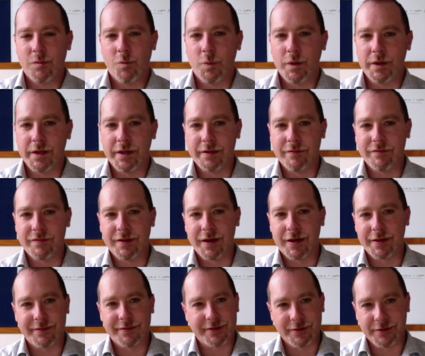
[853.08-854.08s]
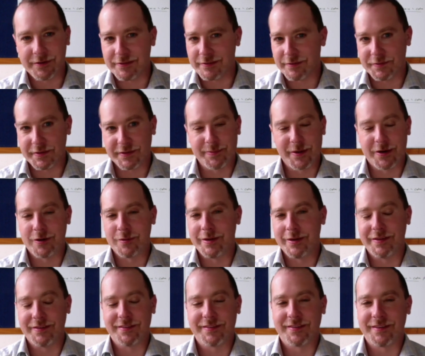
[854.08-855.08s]
We've got a series of
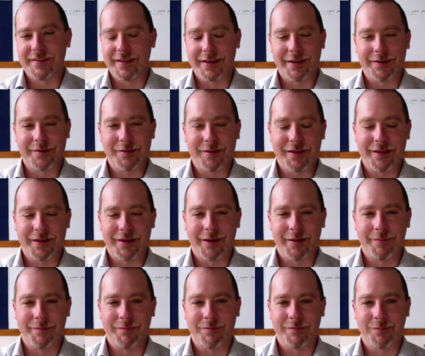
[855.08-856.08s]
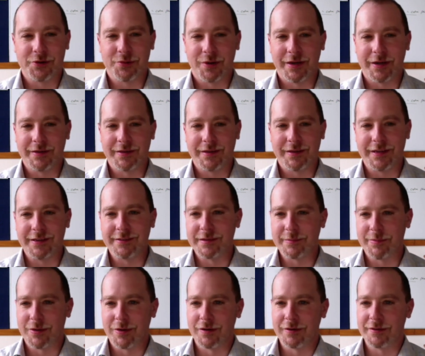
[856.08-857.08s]
experiments that we're trying to tease
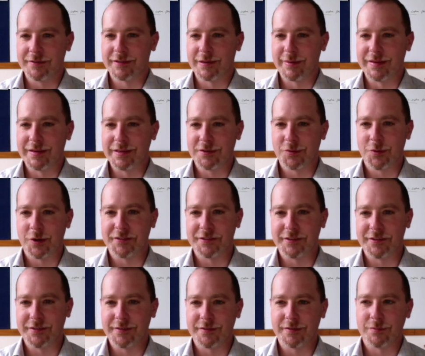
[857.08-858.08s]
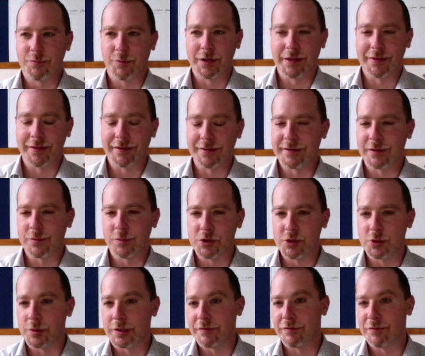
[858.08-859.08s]
apart some of these questions. One of the things that we're
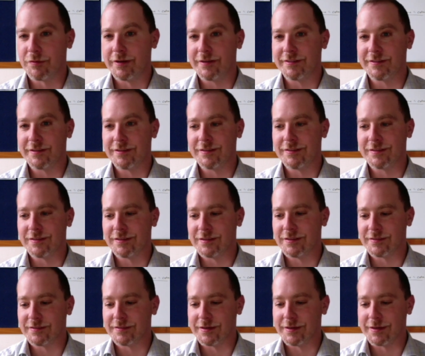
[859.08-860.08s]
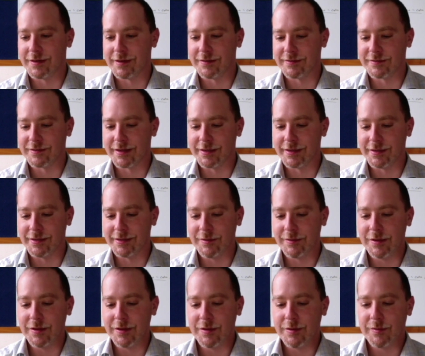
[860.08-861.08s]
doing, for instance, is a study